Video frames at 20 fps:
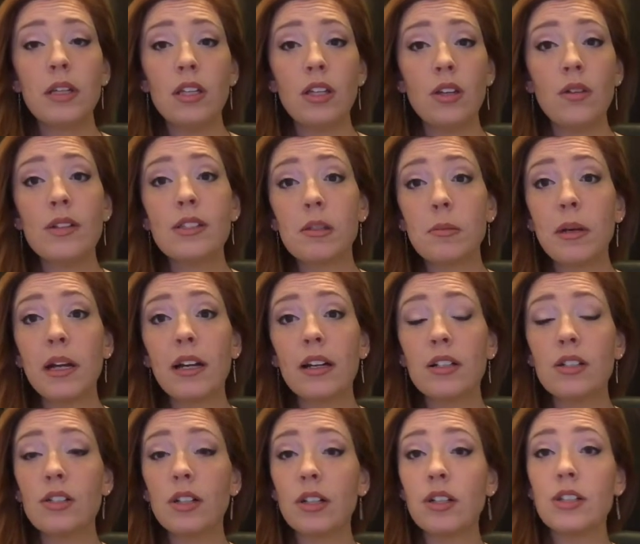you as a
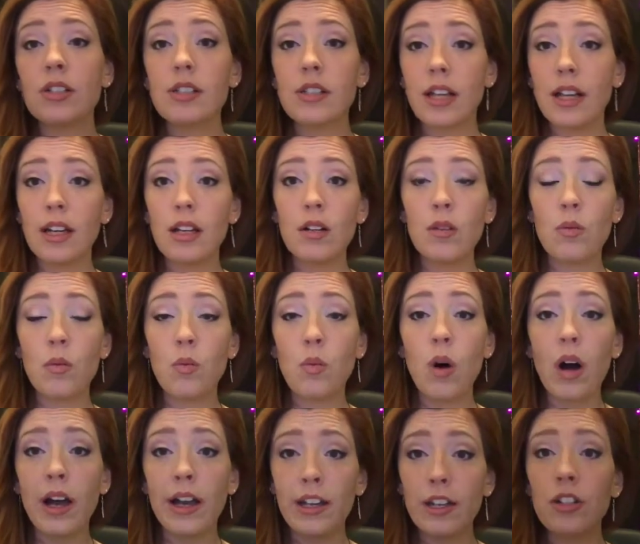parent to understand
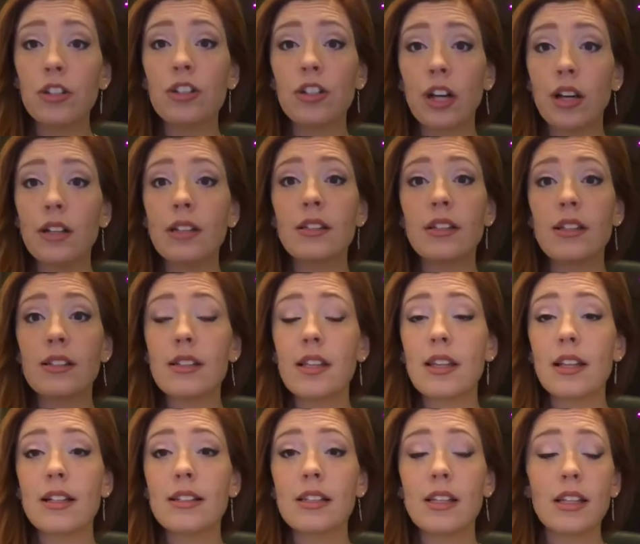why your child does the
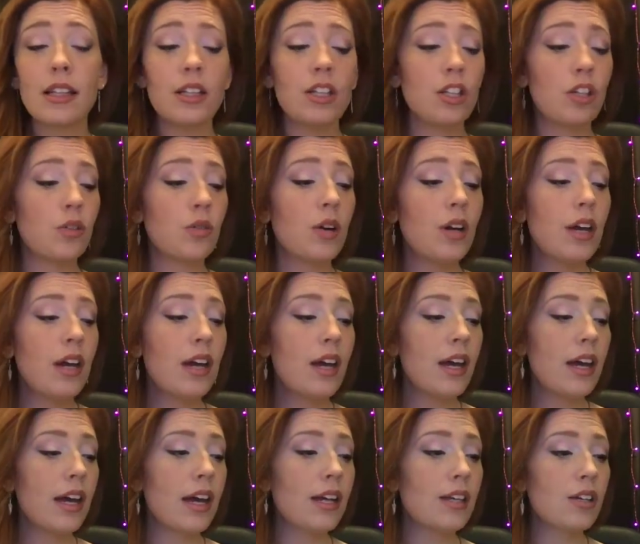things that they do,
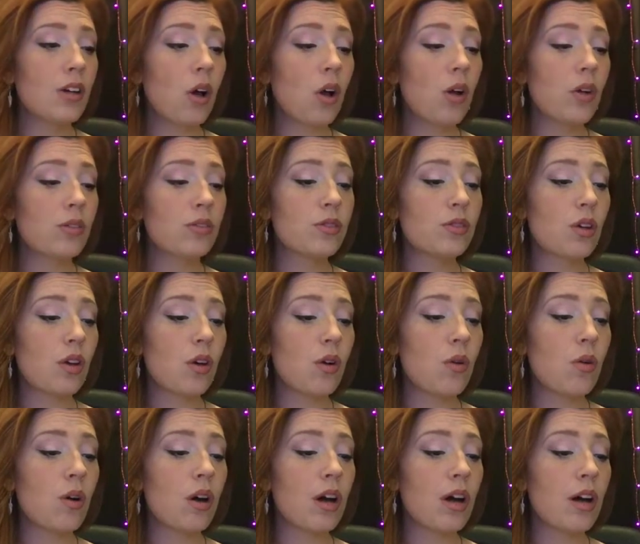and
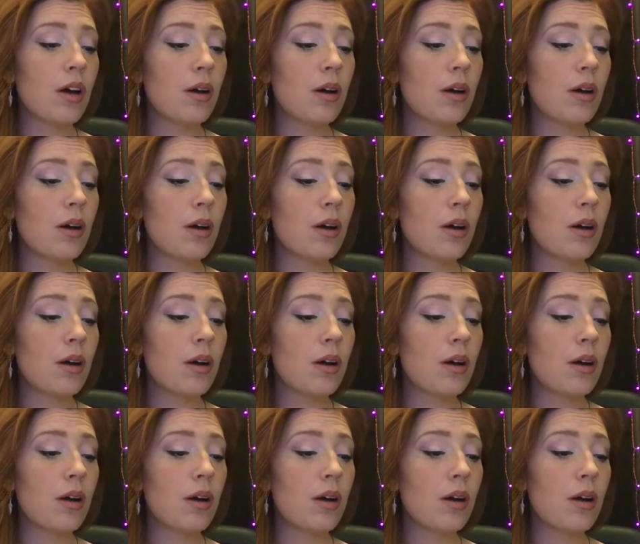also